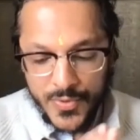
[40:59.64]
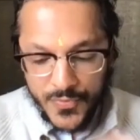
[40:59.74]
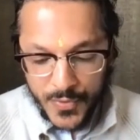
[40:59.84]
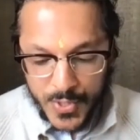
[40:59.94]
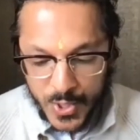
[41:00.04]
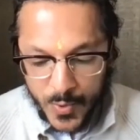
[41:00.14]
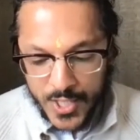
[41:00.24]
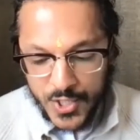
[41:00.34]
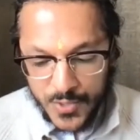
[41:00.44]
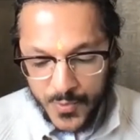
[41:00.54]
The first
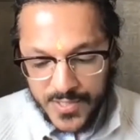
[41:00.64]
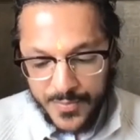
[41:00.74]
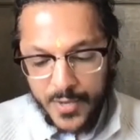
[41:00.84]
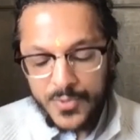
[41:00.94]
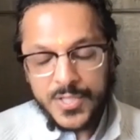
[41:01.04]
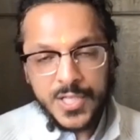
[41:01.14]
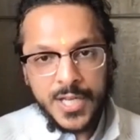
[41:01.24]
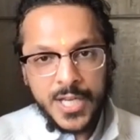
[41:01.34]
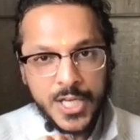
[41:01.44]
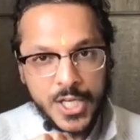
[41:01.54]
question was about
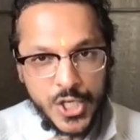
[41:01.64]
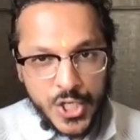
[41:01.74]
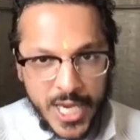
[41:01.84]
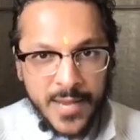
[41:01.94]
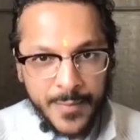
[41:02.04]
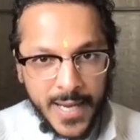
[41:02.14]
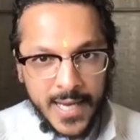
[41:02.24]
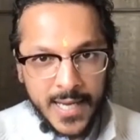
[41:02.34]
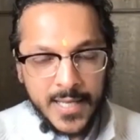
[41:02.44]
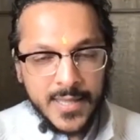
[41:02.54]

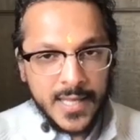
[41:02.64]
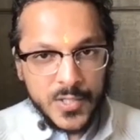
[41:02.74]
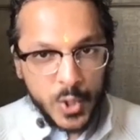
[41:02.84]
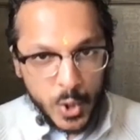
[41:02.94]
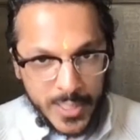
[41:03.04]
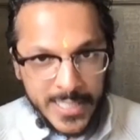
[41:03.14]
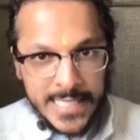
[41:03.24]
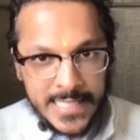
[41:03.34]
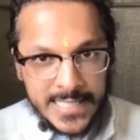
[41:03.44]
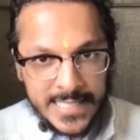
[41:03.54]
Kshema, that is
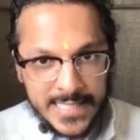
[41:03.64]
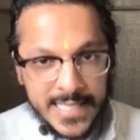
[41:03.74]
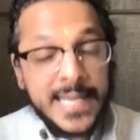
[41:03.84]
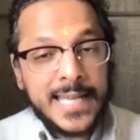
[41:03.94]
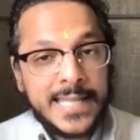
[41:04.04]
goodness.